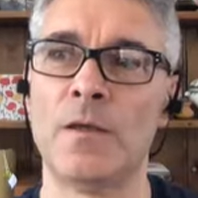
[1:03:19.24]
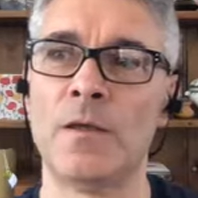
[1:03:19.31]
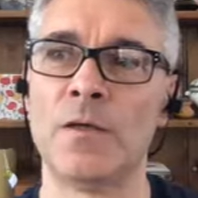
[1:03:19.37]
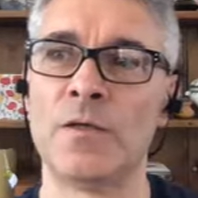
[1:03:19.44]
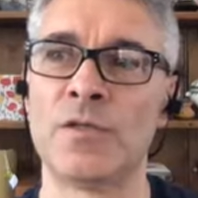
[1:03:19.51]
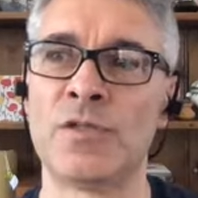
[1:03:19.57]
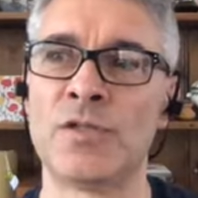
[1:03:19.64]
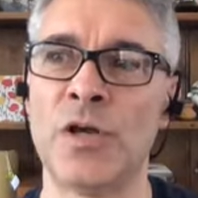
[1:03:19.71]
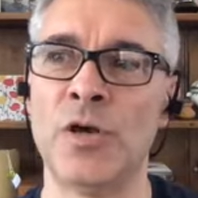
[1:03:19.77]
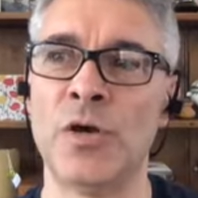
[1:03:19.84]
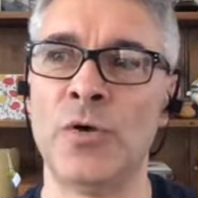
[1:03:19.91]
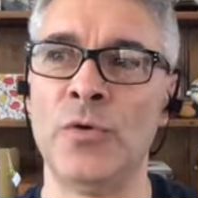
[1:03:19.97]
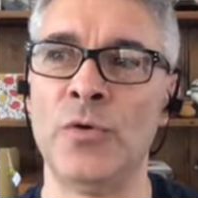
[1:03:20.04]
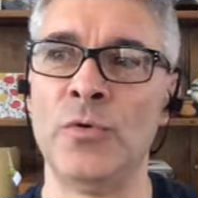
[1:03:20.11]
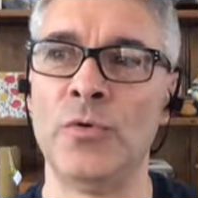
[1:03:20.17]

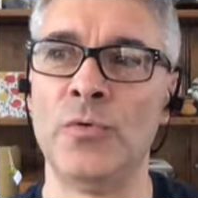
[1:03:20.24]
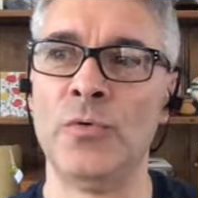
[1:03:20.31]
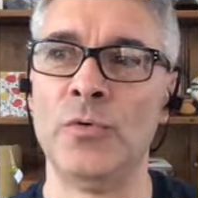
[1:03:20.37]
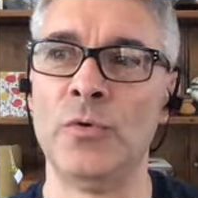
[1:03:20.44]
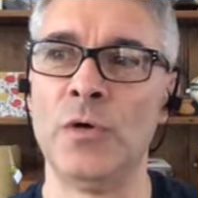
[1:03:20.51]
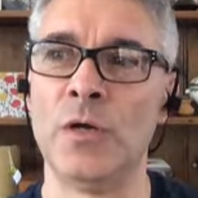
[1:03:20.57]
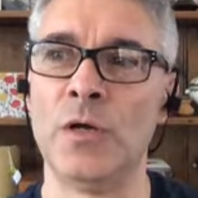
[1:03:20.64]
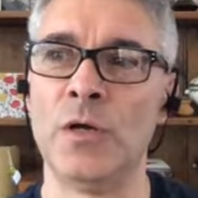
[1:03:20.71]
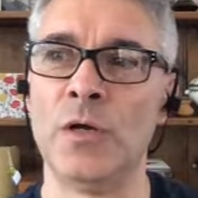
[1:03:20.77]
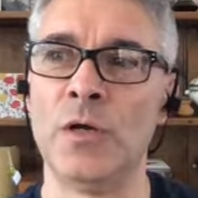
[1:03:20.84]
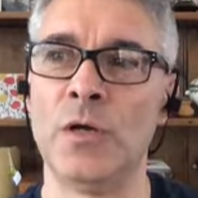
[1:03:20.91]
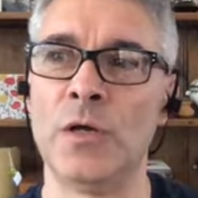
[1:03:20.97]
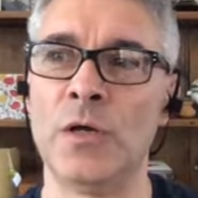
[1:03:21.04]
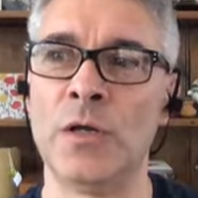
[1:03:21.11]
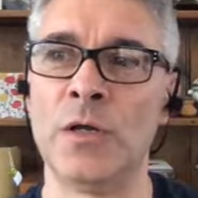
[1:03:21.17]
so,
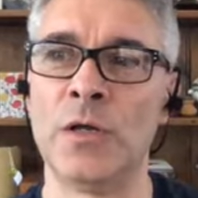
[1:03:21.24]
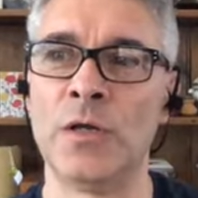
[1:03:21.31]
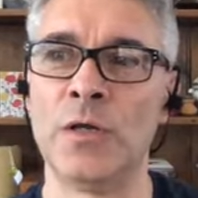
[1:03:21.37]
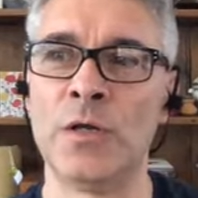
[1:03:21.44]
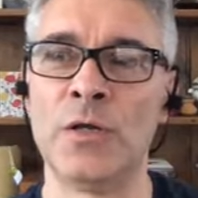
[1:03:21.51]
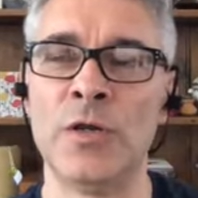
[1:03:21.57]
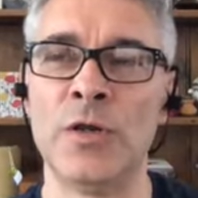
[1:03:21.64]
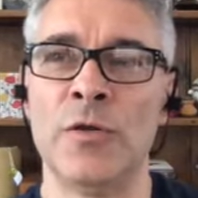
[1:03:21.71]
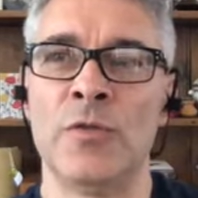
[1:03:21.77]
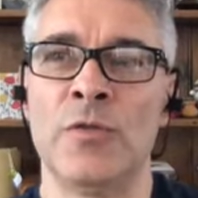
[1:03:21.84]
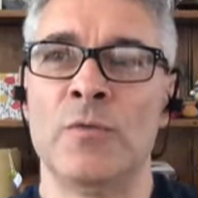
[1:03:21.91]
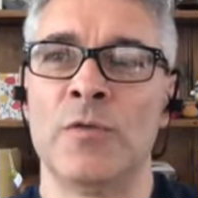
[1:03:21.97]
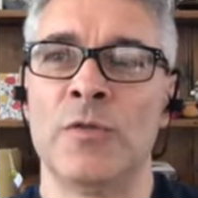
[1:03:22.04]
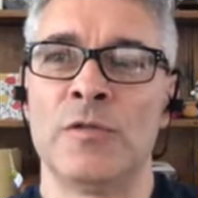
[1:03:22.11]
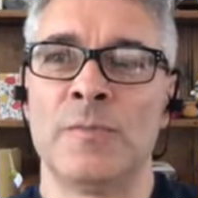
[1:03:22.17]
you know,
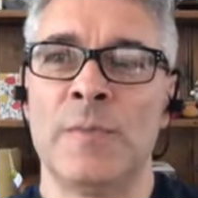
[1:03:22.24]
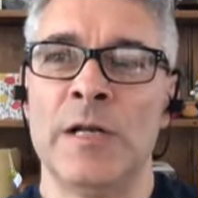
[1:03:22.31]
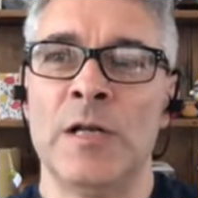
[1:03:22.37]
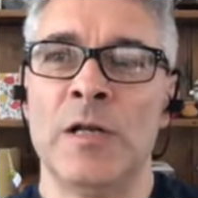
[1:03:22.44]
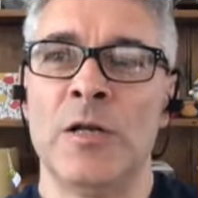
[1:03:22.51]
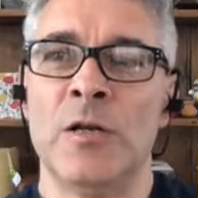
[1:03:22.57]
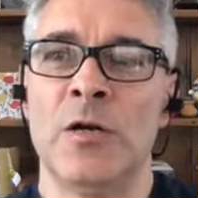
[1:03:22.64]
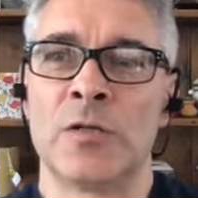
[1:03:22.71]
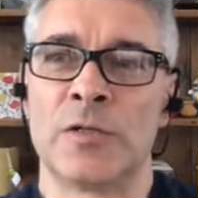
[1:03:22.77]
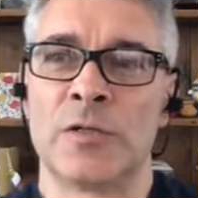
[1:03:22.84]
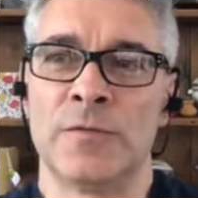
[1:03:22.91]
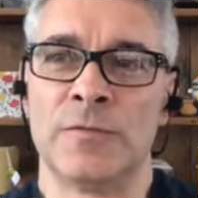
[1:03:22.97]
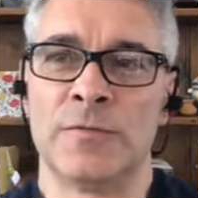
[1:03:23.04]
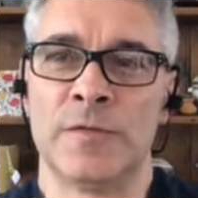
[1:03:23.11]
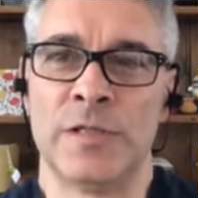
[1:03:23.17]
there's been a lot
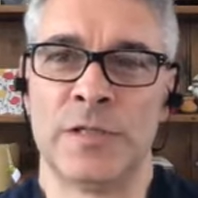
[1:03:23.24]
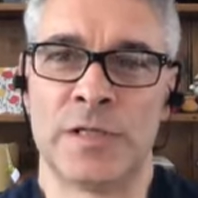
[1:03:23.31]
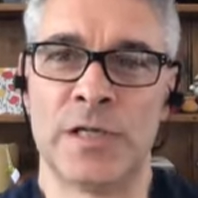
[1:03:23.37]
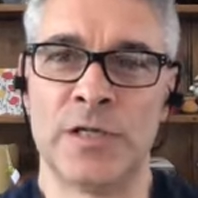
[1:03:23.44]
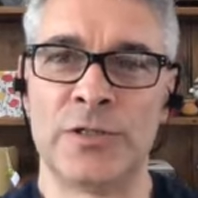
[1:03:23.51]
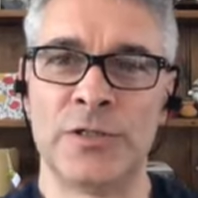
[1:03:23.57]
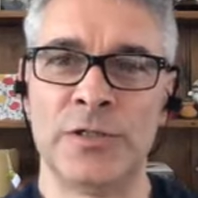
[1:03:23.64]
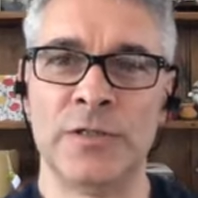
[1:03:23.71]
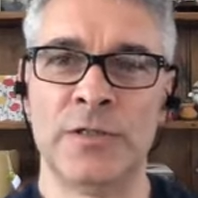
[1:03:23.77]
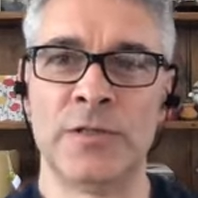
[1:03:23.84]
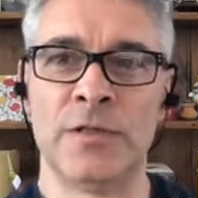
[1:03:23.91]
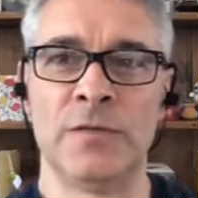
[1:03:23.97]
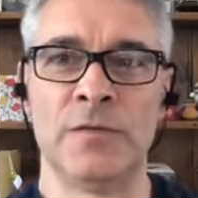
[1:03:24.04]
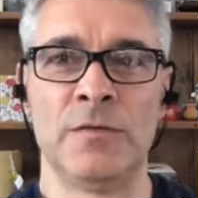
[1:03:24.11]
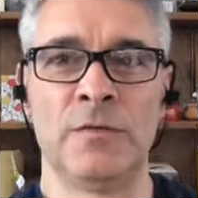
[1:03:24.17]
of discussion
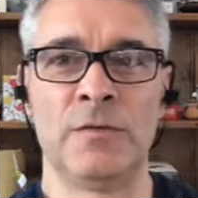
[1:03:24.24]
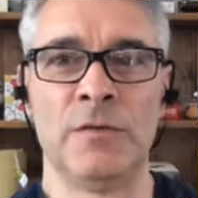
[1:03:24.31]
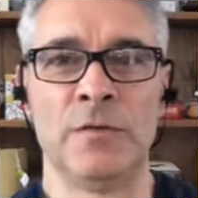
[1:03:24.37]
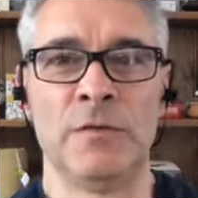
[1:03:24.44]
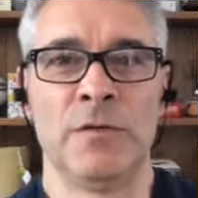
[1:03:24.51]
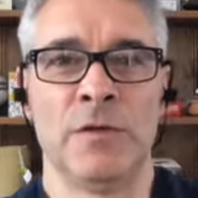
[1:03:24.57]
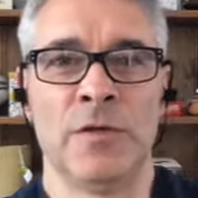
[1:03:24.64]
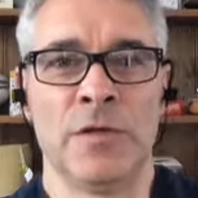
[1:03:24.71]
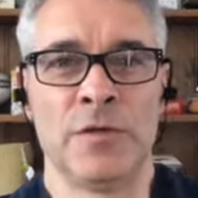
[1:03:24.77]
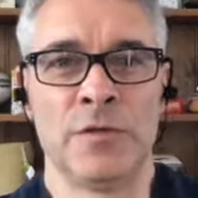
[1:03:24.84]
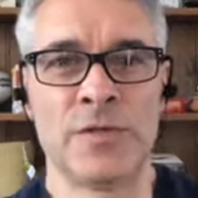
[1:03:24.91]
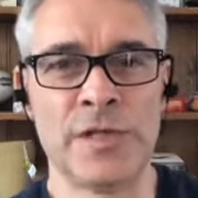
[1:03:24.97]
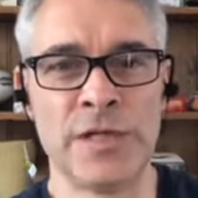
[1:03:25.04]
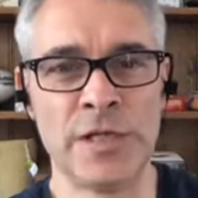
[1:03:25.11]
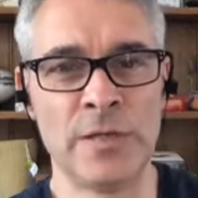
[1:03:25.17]
that you know you
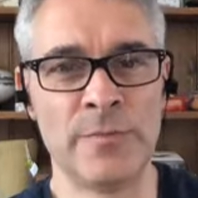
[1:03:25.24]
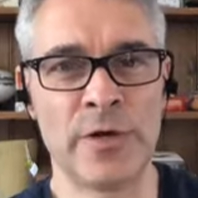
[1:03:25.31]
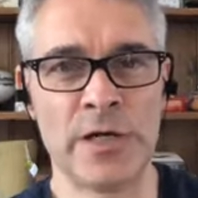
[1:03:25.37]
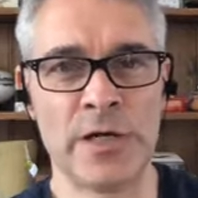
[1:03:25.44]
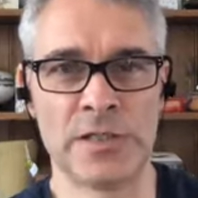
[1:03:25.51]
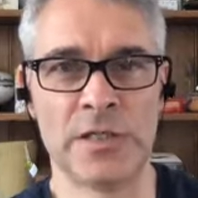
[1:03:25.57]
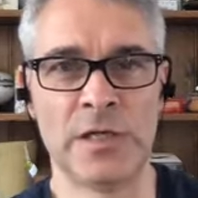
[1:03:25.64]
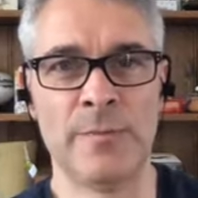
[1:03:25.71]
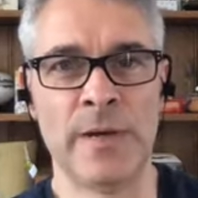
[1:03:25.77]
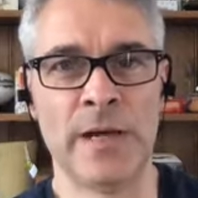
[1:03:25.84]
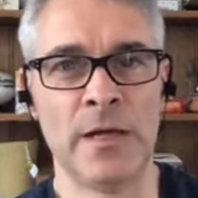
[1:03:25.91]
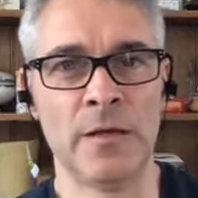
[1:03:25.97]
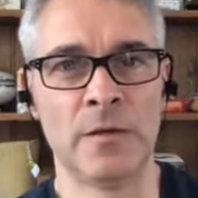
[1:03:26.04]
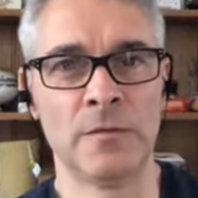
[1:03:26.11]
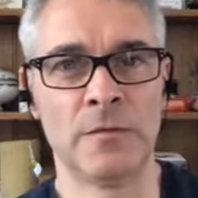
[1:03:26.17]
see in the press
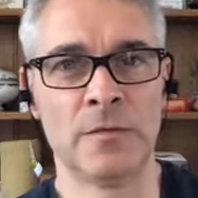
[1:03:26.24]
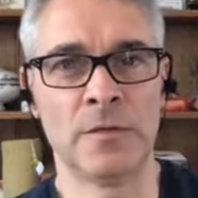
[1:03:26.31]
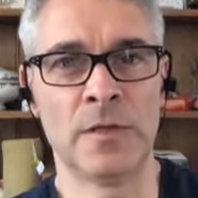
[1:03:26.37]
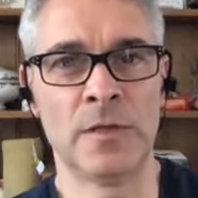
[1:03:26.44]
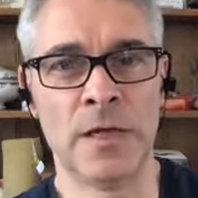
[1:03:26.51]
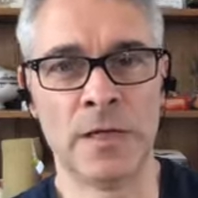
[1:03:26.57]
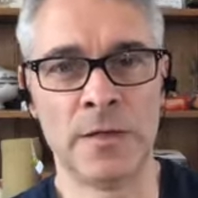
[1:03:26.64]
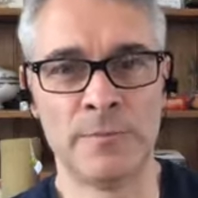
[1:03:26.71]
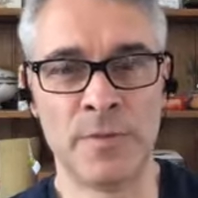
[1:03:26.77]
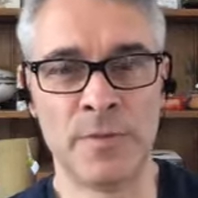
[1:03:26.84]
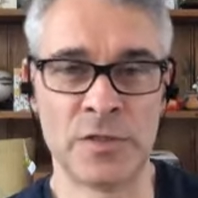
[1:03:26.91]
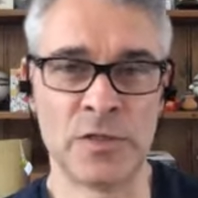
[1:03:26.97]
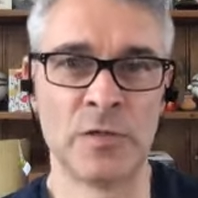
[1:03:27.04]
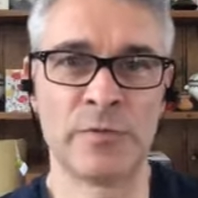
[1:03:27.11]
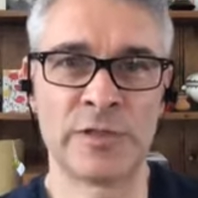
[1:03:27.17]
about uh,
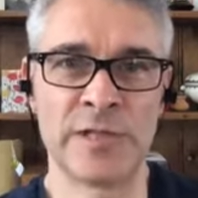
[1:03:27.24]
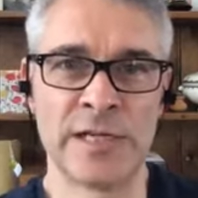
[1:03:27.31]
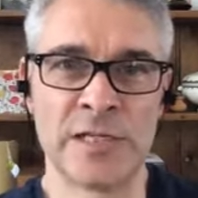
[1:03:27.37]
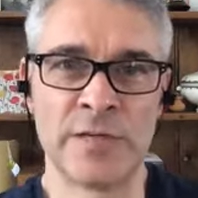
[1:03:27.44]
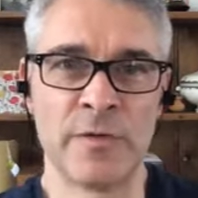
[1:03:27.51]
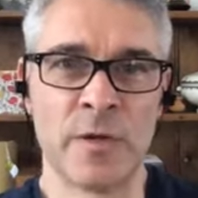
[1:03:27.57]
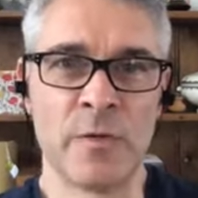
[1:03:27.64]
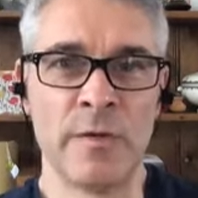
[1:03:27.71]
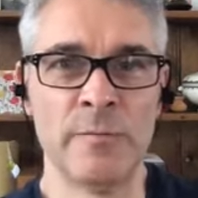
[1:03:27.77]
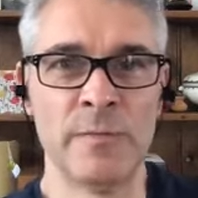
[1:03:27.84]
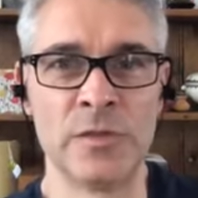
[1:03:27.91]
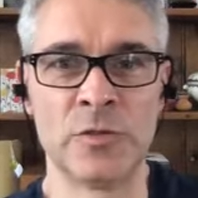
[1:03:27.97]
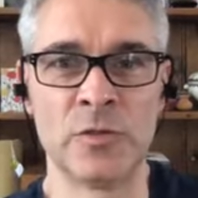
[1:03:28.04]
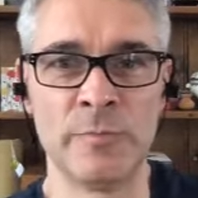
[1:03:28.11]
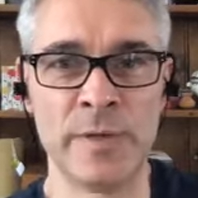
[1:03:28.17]
personal protective
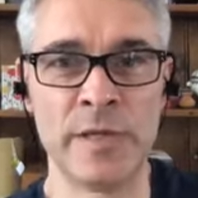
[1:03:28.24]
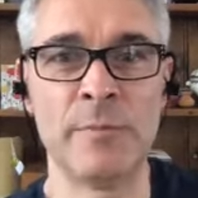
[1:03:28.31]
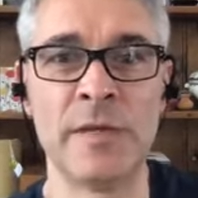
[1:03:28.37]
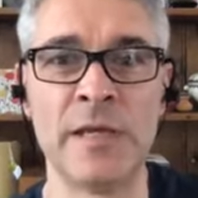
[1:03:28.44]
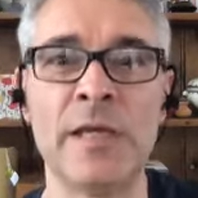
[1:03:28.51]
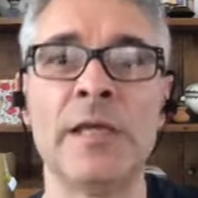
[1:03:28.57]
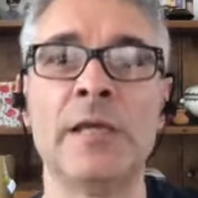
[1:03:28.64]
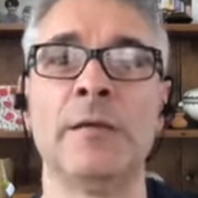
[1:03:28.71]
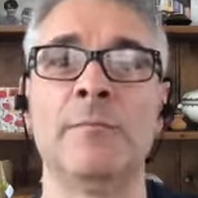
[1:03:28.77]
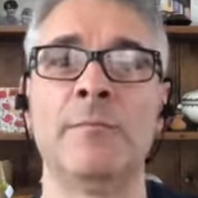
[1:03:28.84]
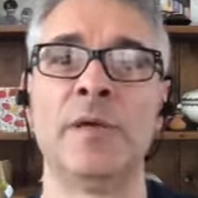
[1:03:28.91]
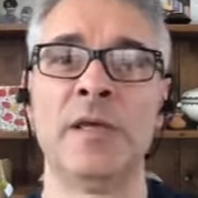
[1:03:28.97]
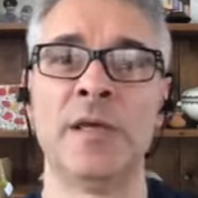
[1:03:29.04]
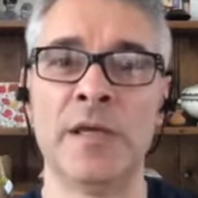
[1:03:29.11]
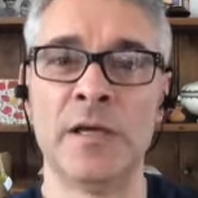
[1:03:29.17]
equipment or PPE mm-hmm.
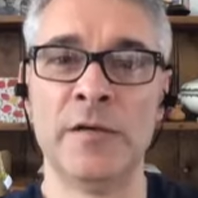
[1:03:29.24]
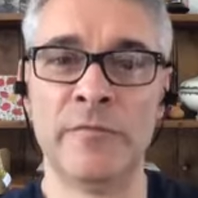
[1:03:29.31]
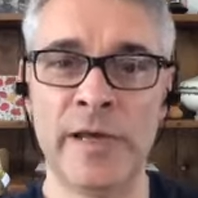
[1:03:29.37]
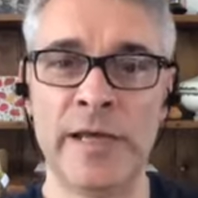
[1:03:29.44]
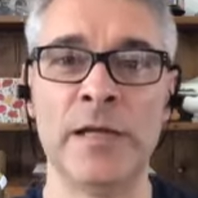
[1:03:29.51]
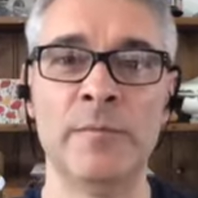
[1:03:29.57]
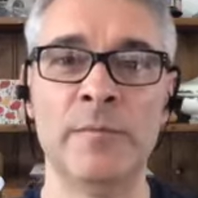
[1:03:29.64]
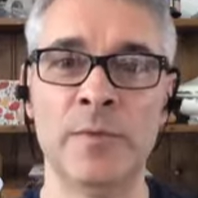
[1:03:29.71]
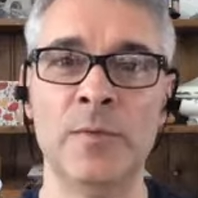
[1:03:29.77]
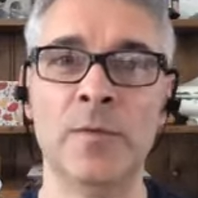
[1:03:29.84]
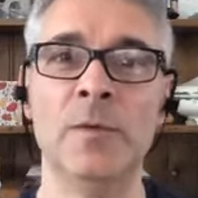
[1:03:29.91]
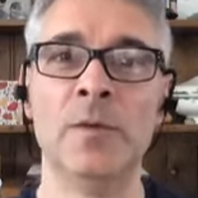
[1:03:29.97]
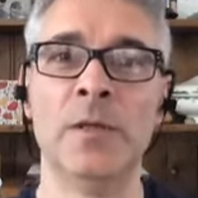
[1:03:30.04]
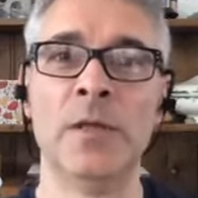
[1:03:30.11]
being available.